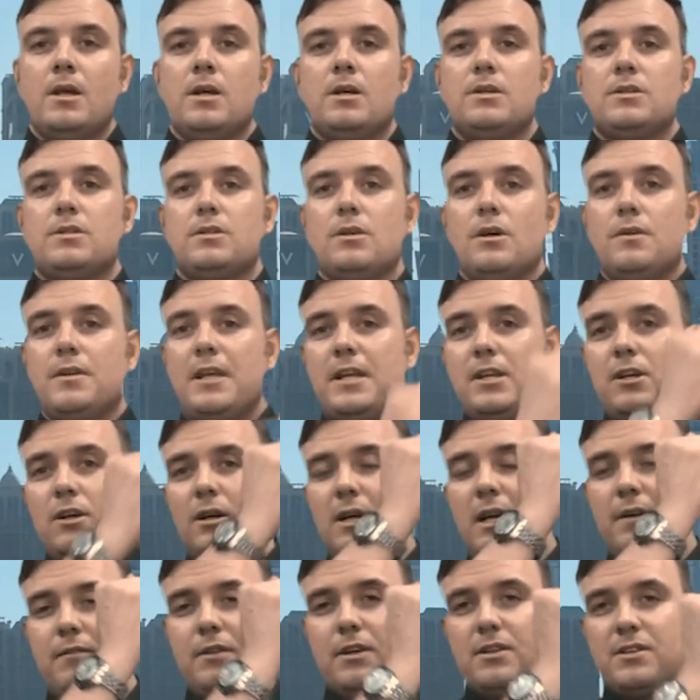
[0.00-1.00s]
So then you
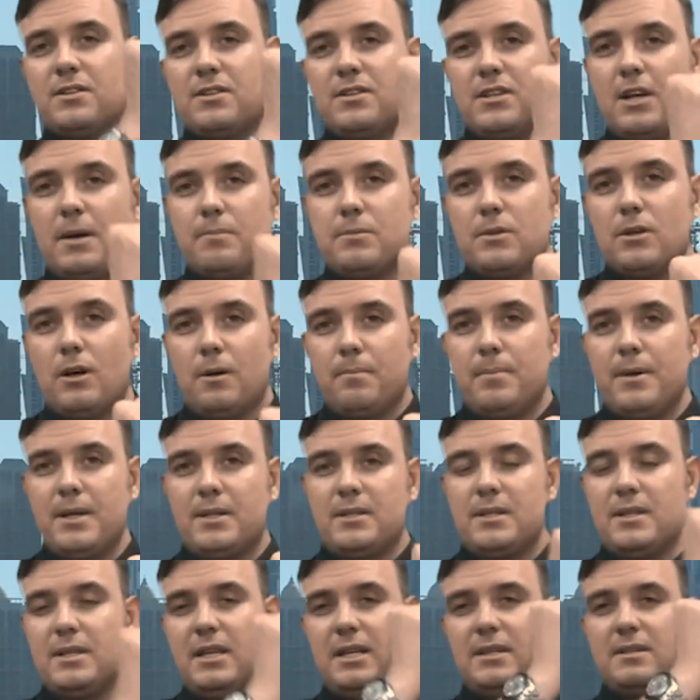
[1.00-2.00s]
can have your
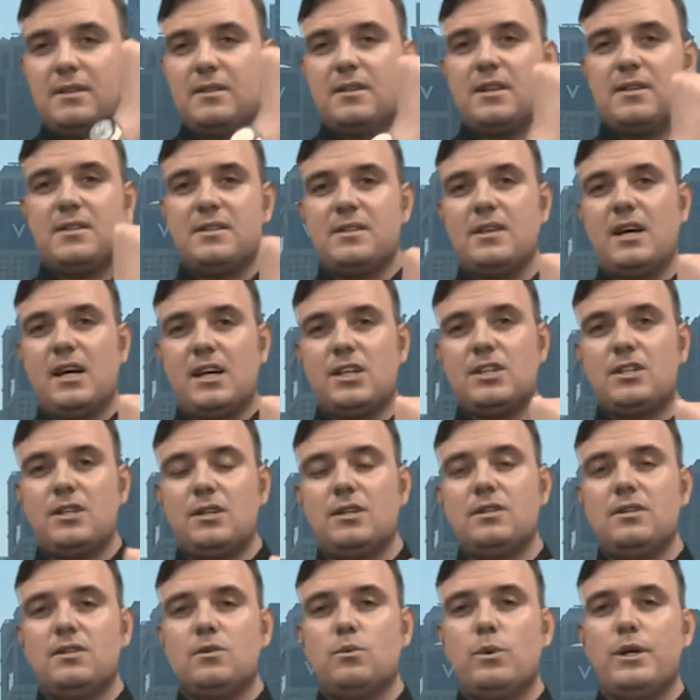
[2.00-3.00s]
subtopics, and these are the
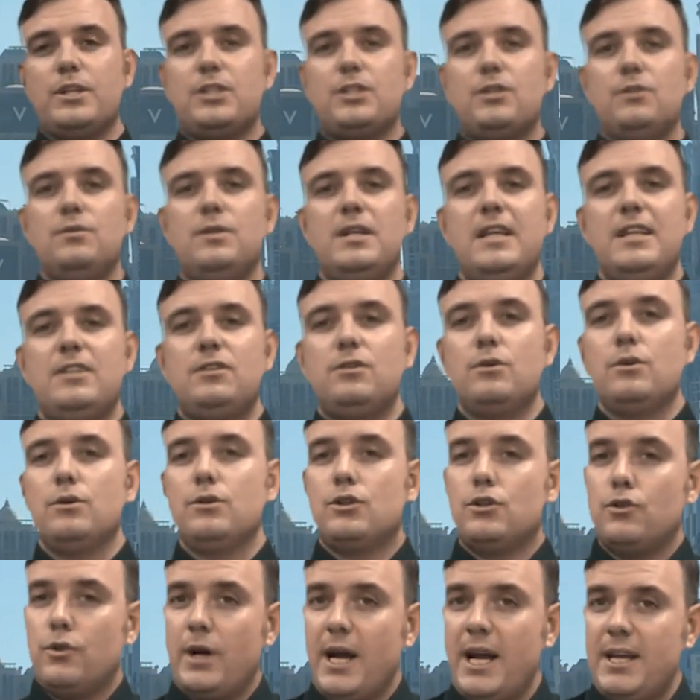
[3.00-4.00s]
sections which you need to
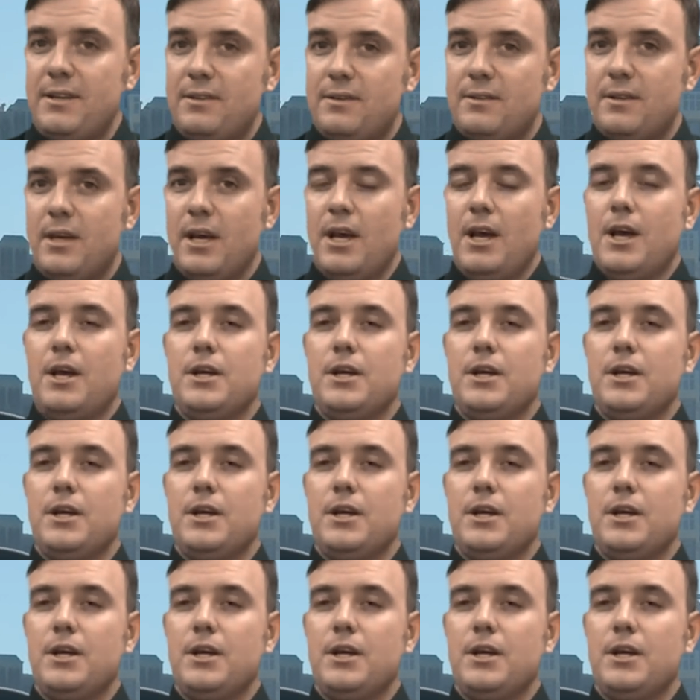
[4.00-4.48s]
address.